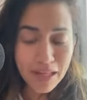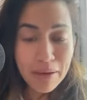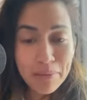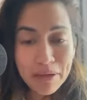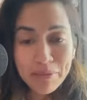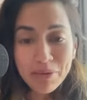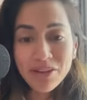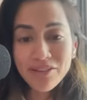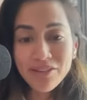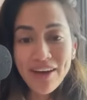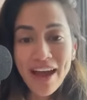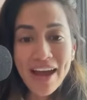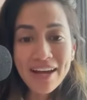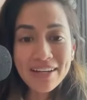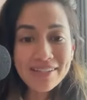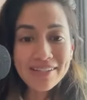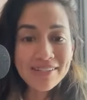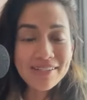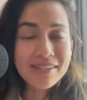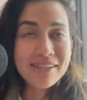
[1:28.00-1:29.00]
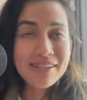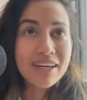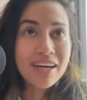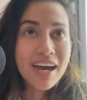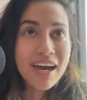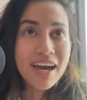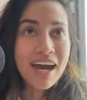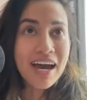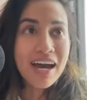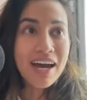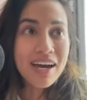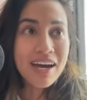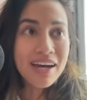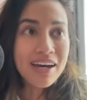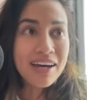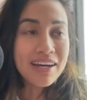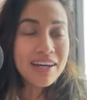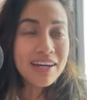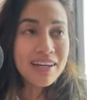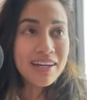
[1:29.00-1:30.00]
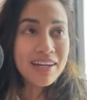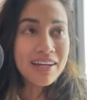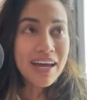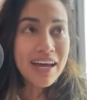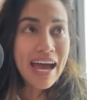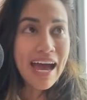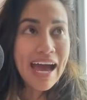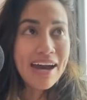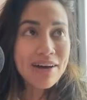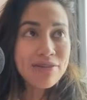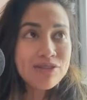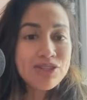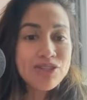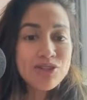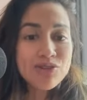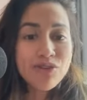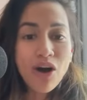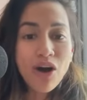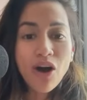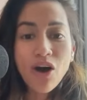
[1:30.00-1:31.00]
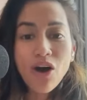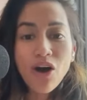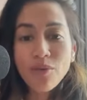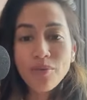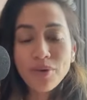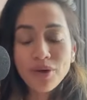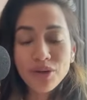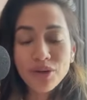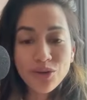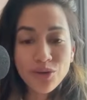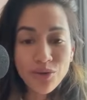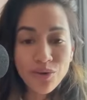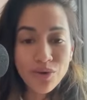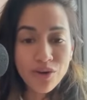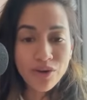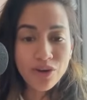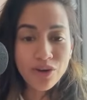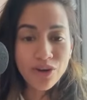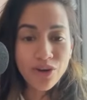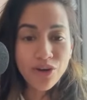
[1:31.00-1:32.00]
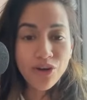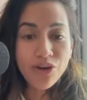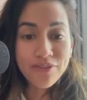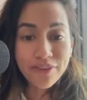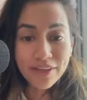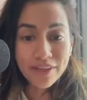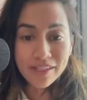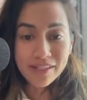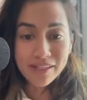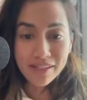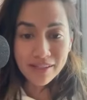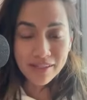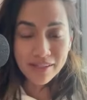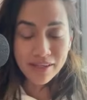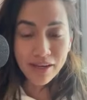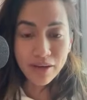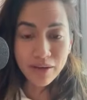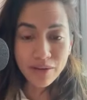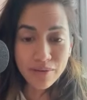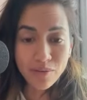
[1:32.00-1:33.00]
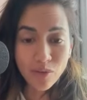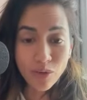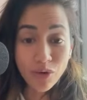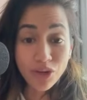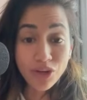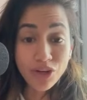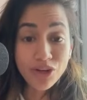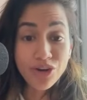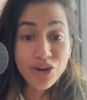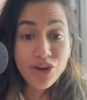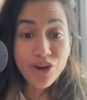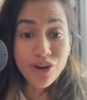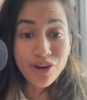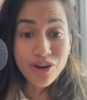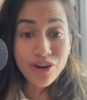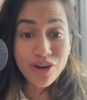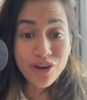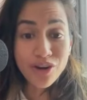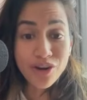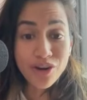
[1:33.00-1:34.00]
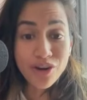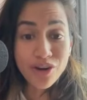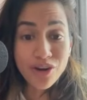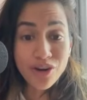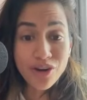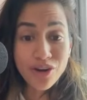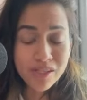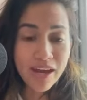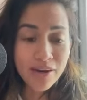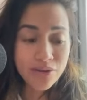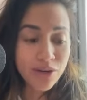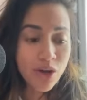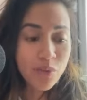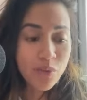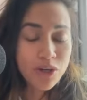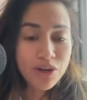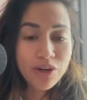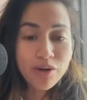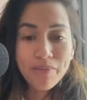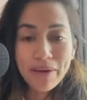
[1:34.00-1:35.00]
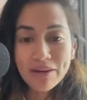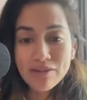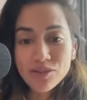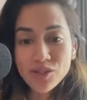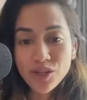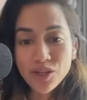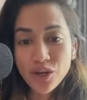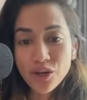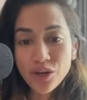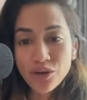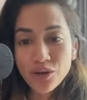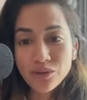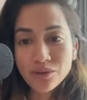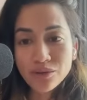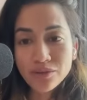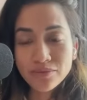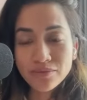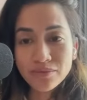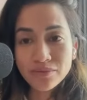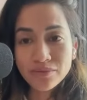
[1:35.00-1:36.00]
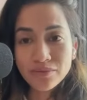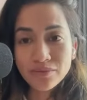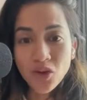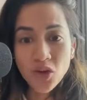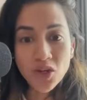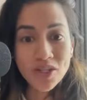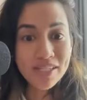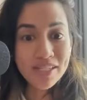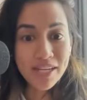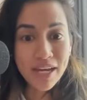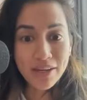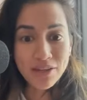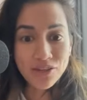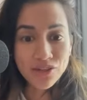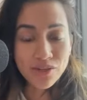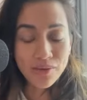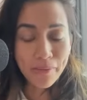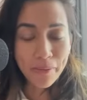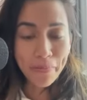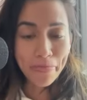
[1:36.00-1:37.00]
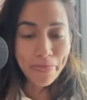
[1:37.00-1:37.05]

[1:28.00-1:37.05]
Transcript: people have asked, how do you calm your nervous system or your nerves down when you're about to go on stage